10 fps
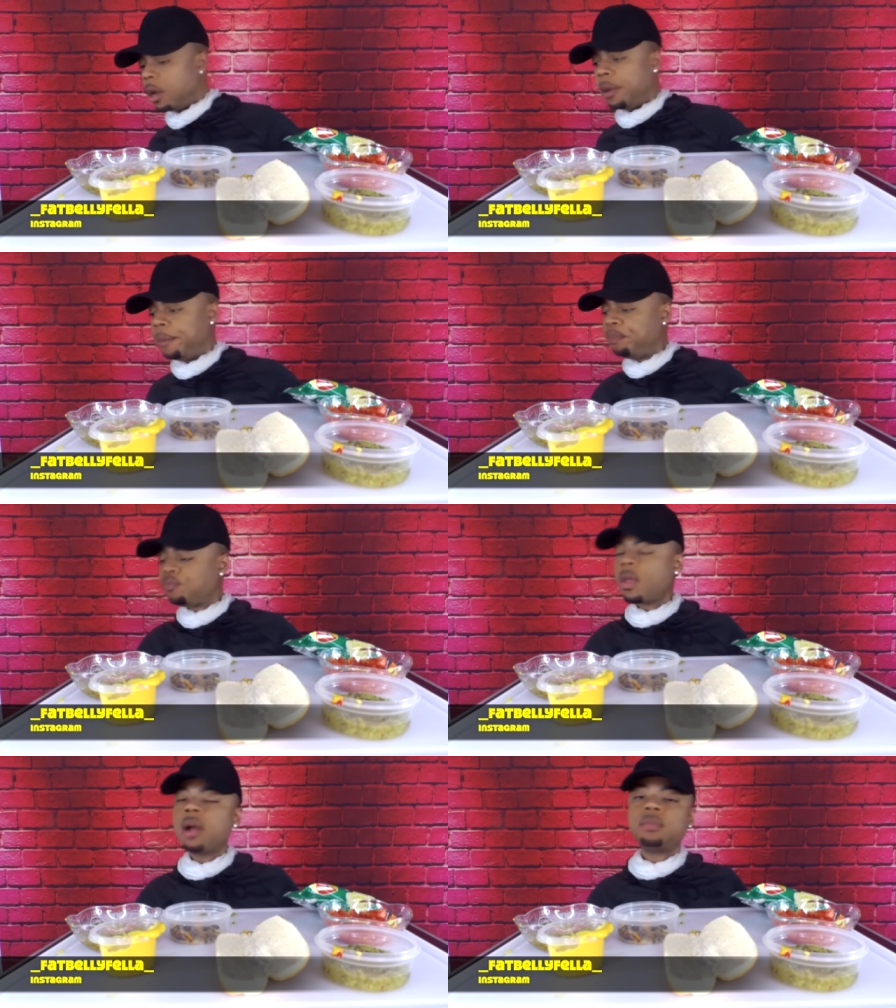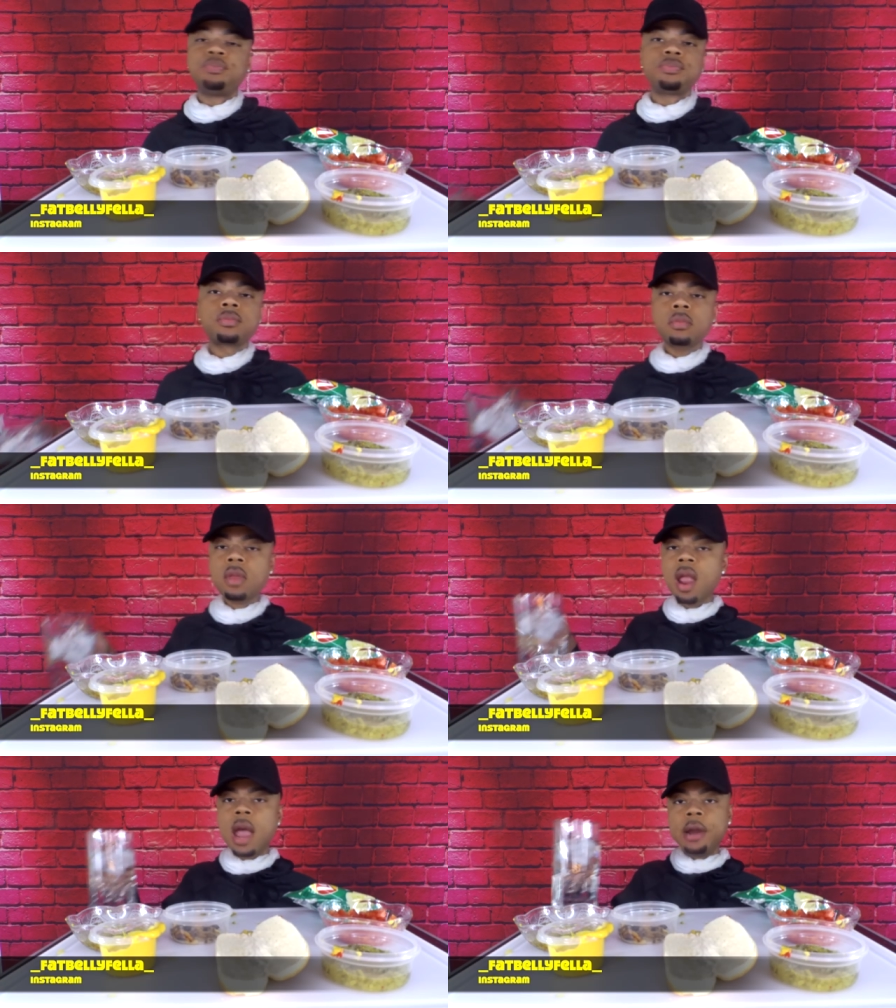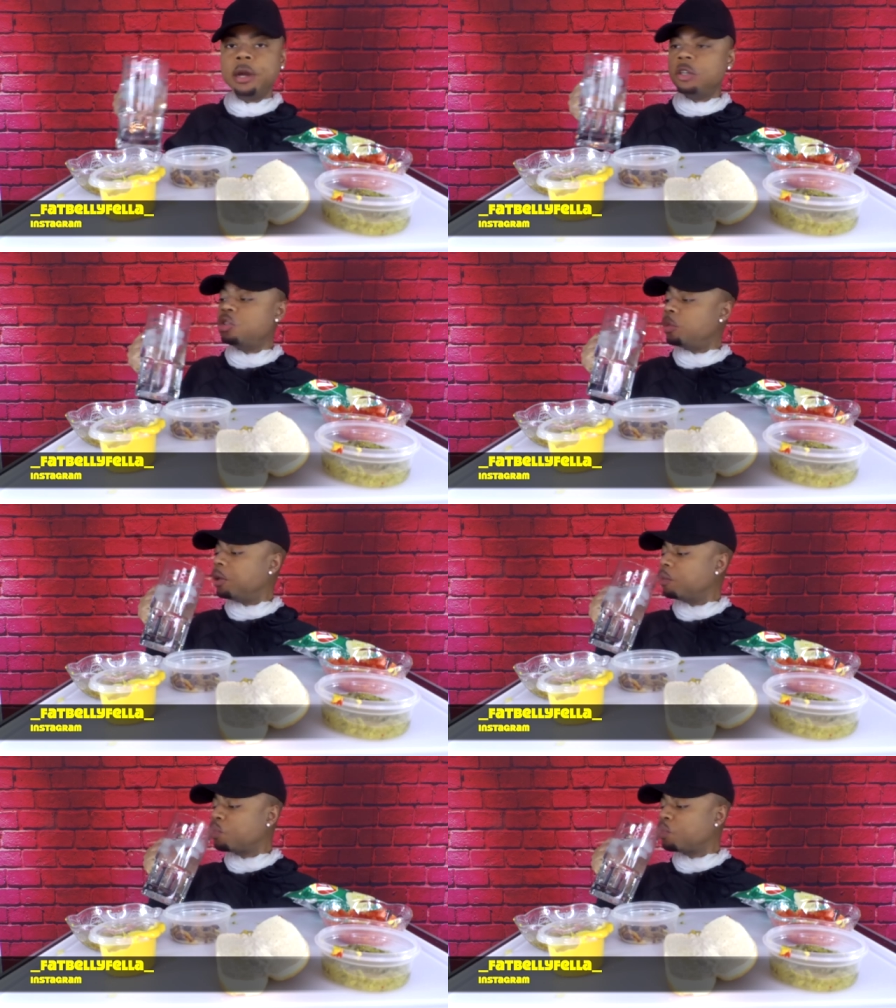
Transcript: um, I need a drink.